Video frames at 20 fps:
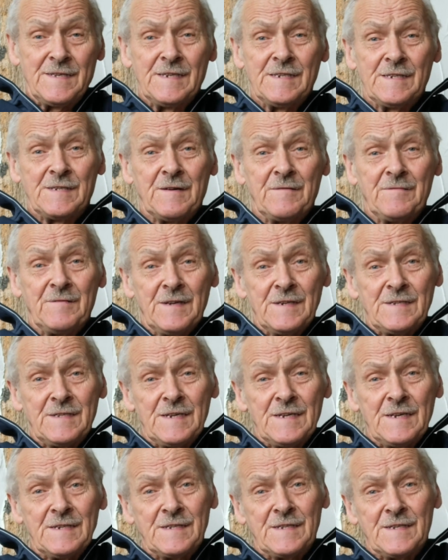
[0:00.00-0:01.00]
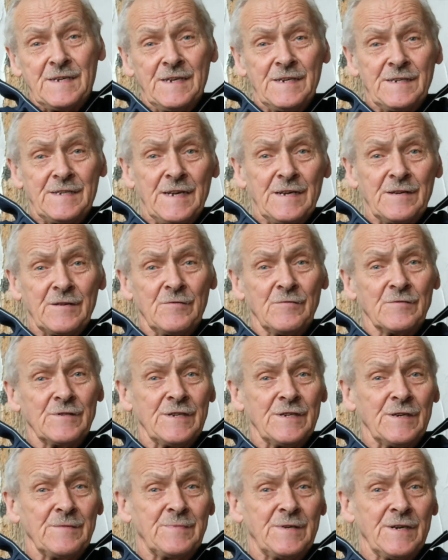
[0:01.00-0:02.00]
is of necessity a technical
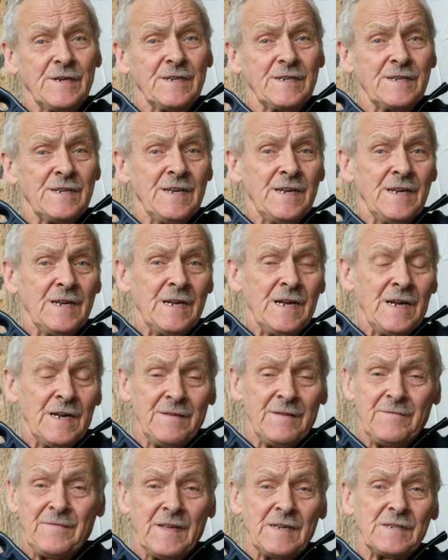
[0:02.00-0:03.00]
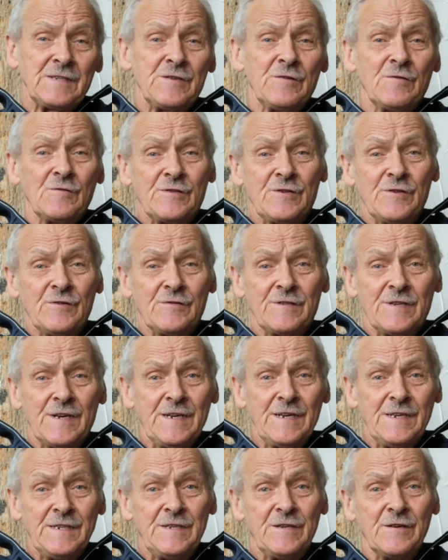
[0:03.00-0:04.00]
subject, and if that's not to your
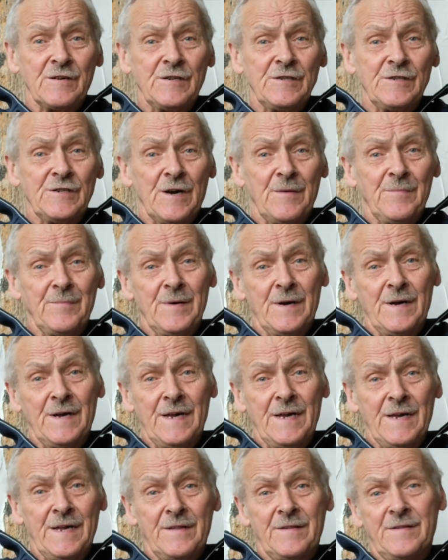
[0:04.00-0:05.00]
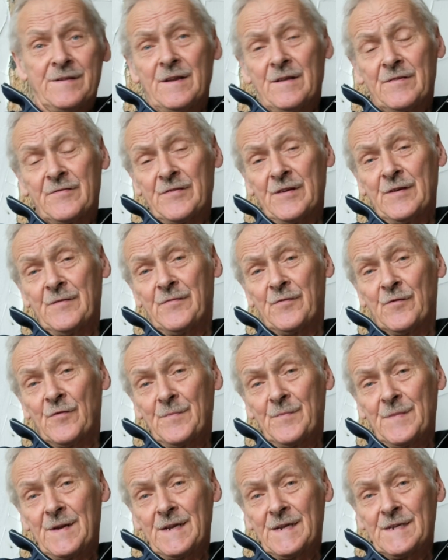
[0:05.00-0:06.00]
taste, you can jump ahead 3 or 4
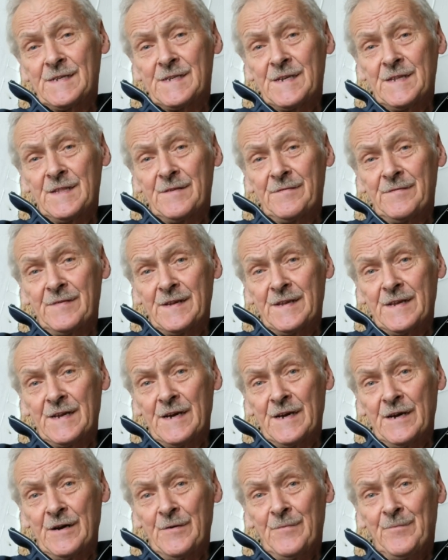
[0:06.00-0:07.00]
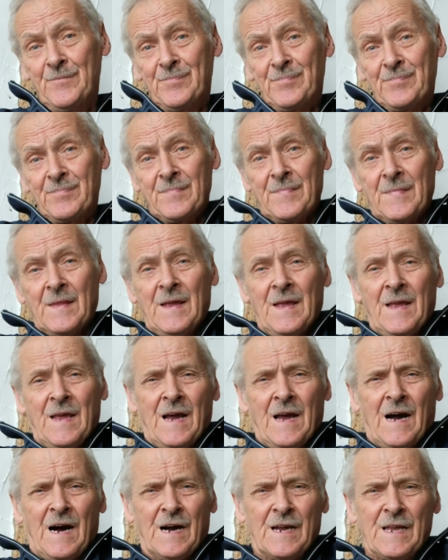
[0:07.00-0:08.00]
minutes in the video.
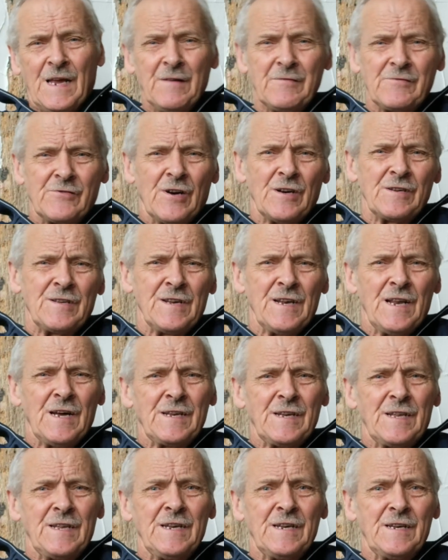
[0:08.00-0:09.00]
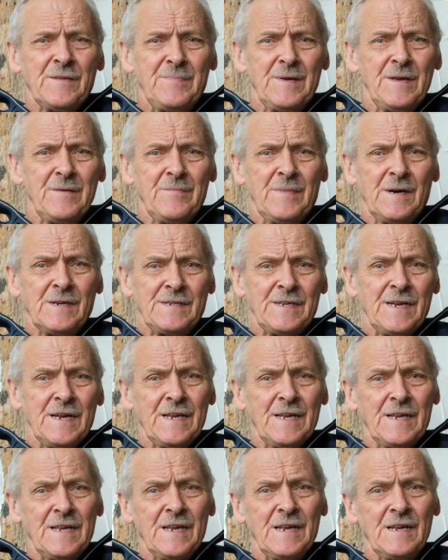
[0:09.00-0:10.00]
I have tried to lighten it a bit by
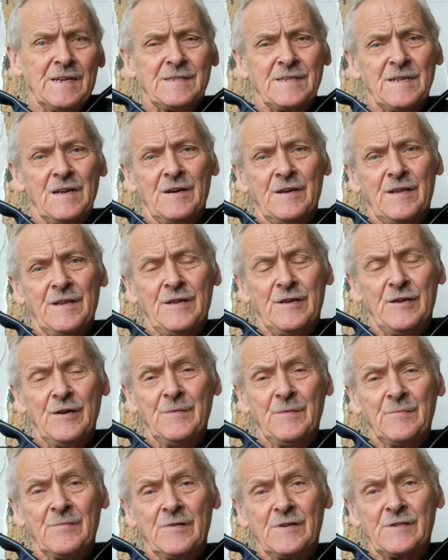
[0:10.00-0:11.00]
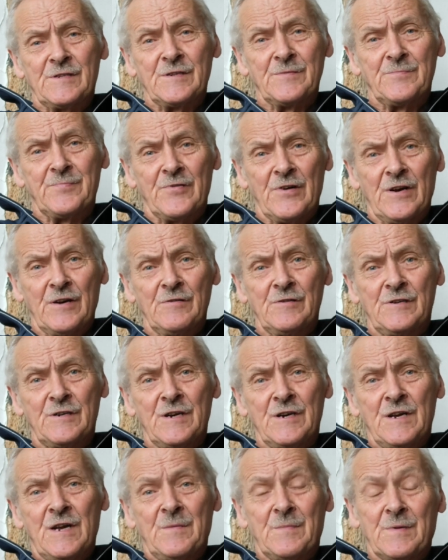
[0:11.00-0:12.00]
taking a slightly humorous approach,
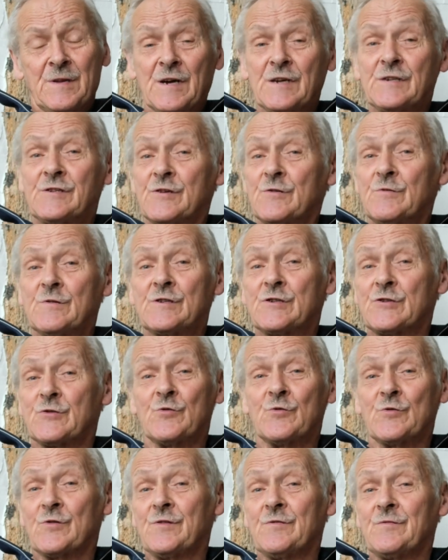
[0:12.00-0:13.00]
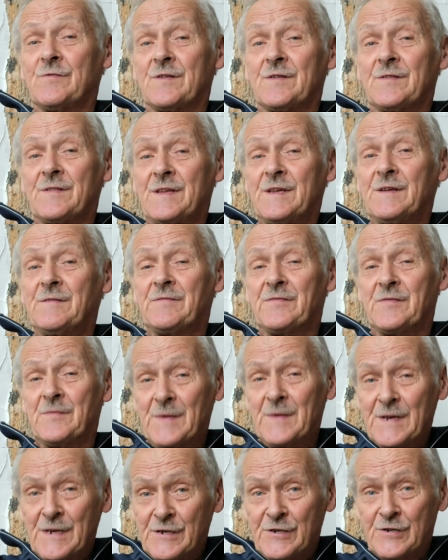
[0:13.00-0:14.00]
but I do assure you that the
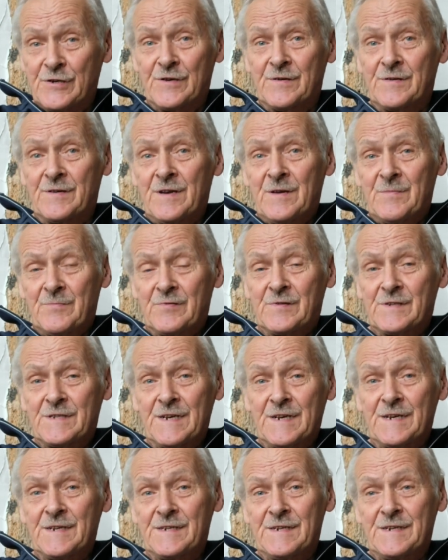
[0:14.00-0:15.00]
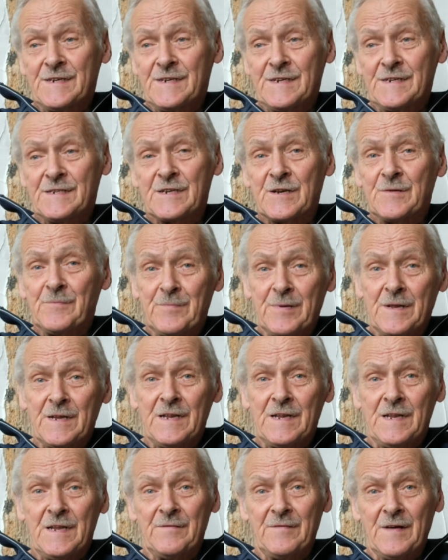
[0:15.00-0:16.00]
information presented is
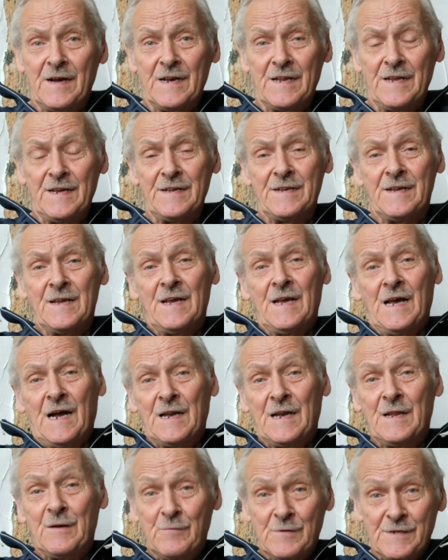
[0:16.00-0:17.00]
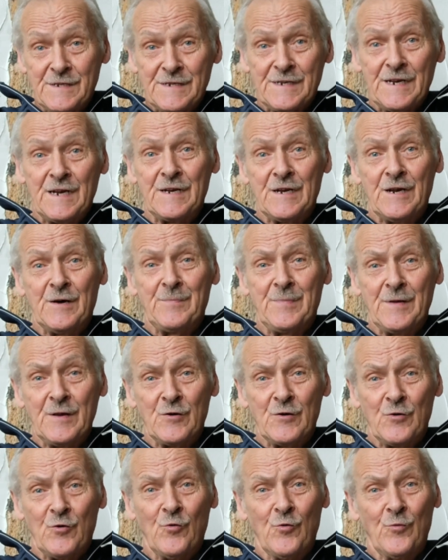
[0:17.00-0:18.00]
completely valid and it would stand up in
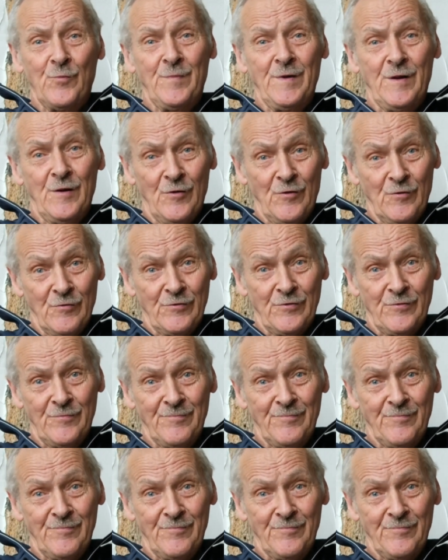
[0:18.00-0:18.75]
court, my lord.